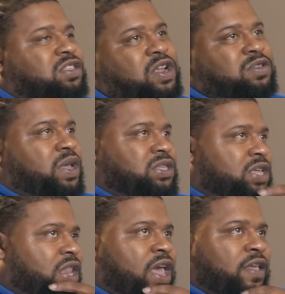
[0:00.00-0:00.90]
So that's why I
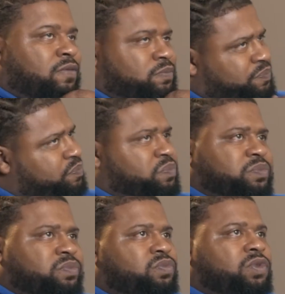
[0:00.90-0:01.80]
say, like,
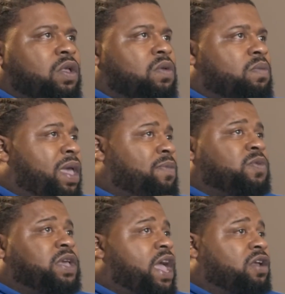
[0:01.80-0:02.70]
maybe
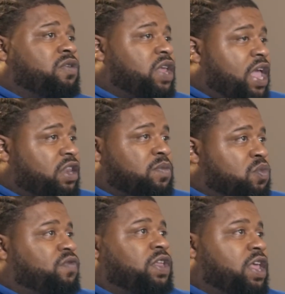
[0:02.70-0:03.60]
we got to create the
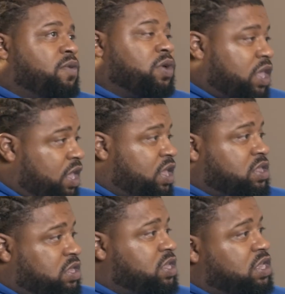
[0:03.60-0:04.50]
movie that it would get
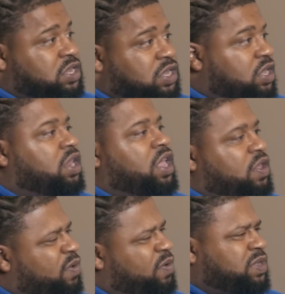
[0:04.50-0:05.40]
his attention. Like,
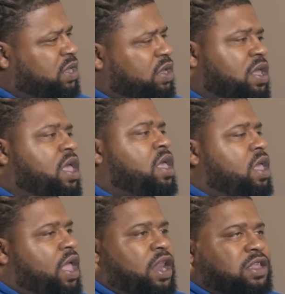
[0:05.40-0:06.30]
you know what I'm saying?
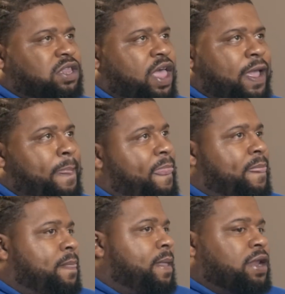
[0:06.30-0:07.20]
And it's like,
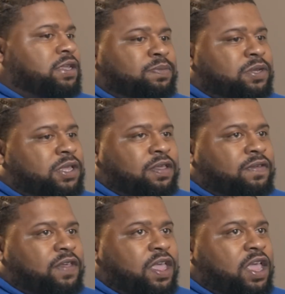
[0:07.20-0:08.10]
I just
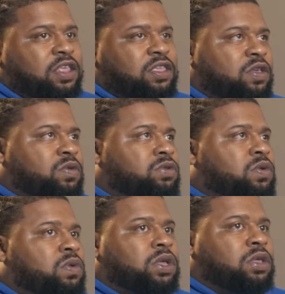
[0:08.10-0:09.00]
believe anything you're
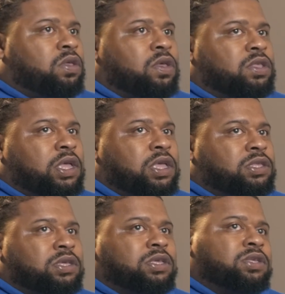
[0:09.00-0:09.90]
doing,
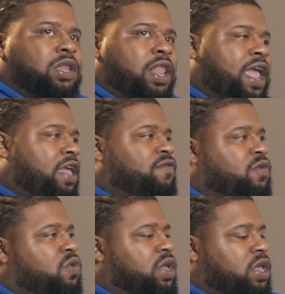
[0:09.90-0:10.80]
it's a lane
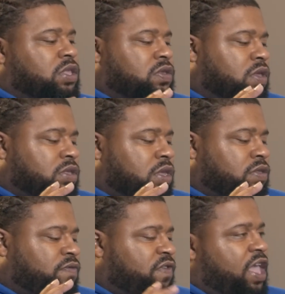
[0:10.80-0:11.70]
for it.
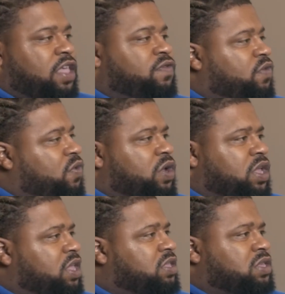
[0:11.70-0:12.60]
It's fans for it.
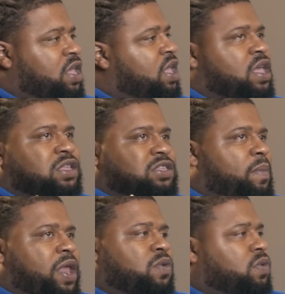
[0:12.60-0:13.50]
It's
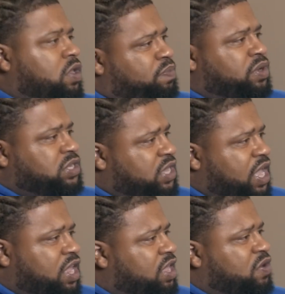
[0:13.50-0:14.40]
somebody who will
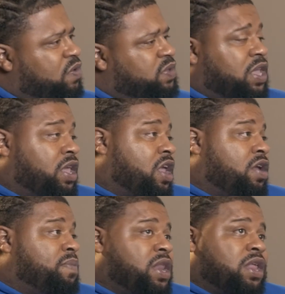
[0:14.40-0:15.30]
appreciate it. You know what I'm saying? And
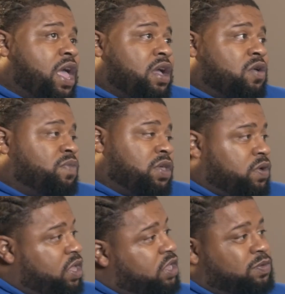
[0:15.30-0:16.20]
everybody not gonna be your
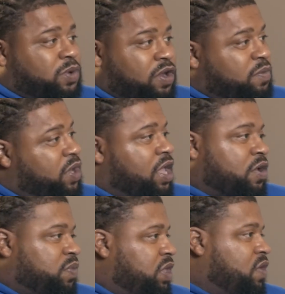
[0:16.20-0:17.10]
customer. Everybody not
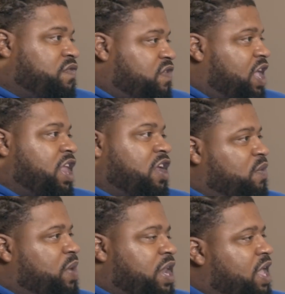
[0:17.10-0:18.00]
gonna be your fan.
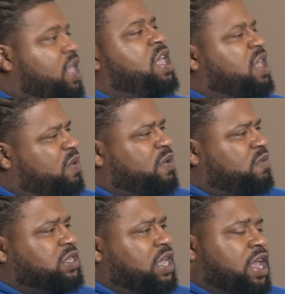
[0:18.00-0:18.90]
Everybody not. You know what I'm
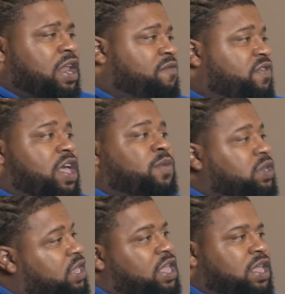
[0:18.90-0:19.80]
saying? And I'm fine
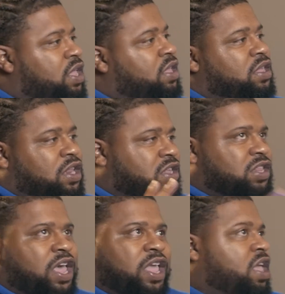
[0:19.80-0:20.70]
with that. And it's
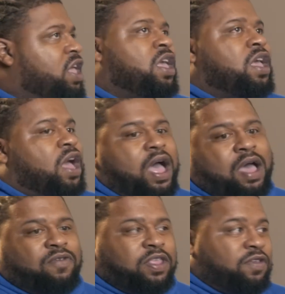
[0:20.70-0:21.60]
like, I'd
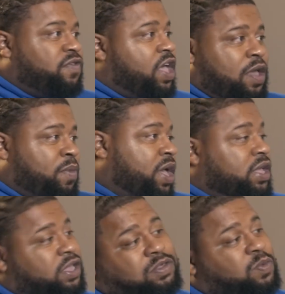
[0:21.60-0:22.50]
rather find my
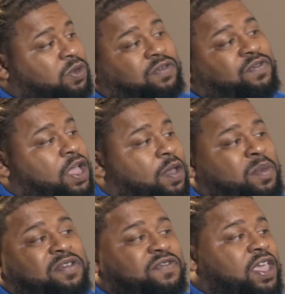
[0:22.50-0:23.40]
customer, find
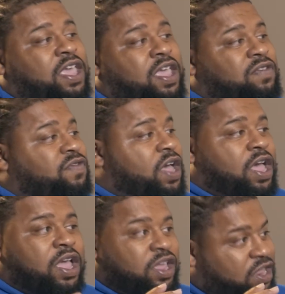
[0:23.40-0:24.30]
my fan,
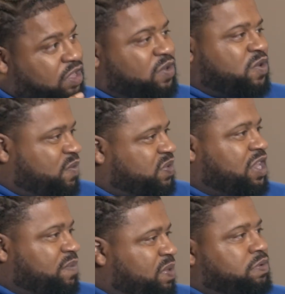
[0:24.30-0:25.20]
you know what I'm
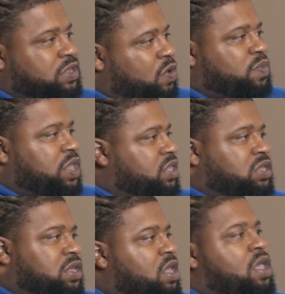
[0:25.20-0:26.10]
saying, the people that's going to be
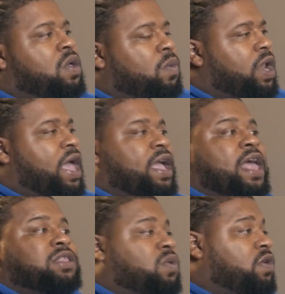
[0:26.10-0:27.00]
into what I
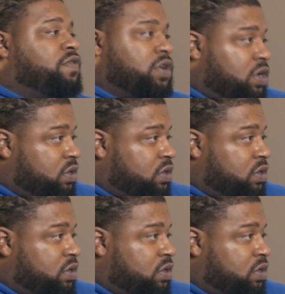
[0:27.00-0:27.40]
got to offer.